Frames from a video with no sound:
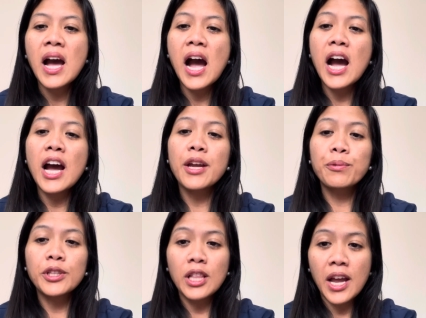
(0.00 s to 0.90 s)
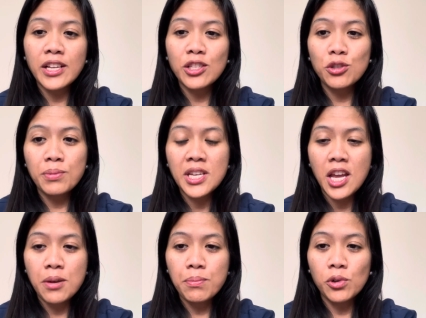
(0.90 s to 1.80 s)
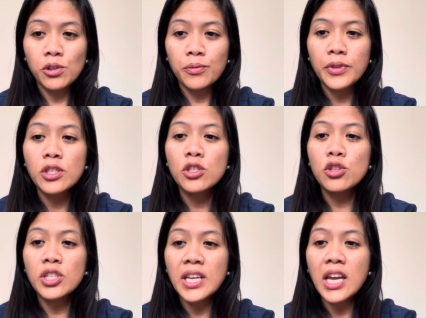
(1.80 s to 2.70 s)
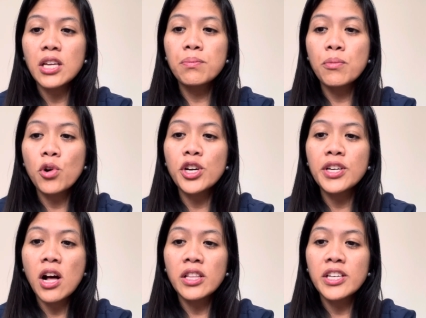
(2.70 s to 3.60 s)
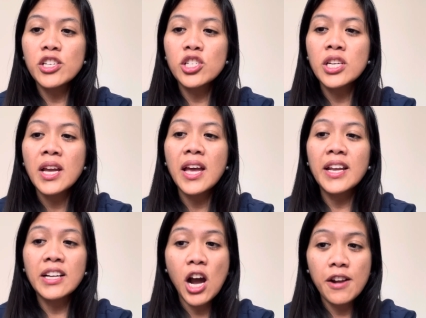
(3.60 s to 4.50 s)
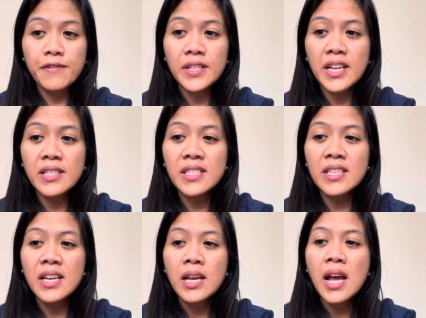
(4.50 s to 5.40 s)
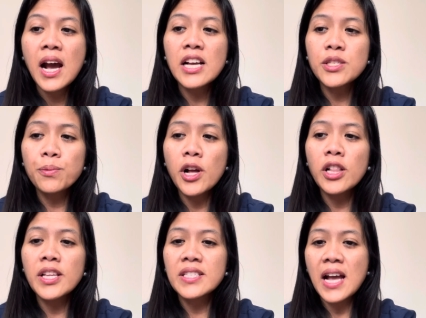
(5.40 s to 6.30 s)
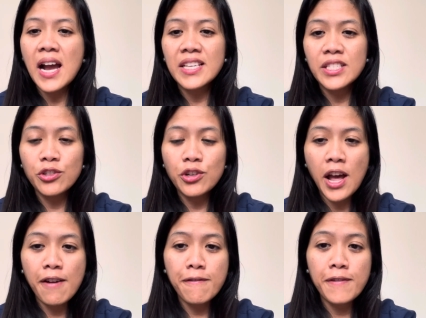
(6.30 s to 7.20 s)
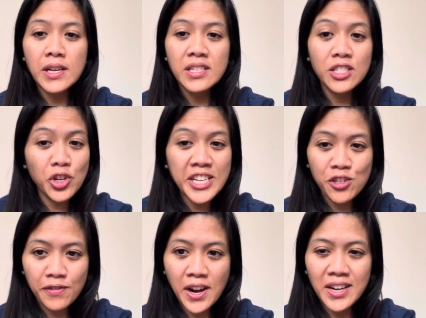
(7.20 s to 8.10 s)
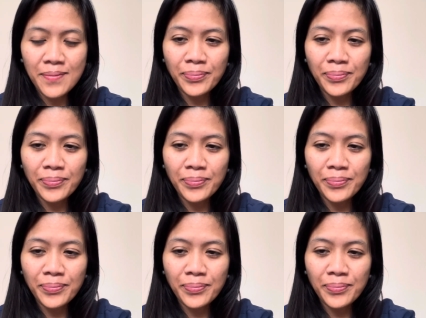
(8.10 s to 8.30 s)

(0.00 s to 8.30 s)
I would like to be able to gain more knowledge and confidence, as well as I still have stage fright.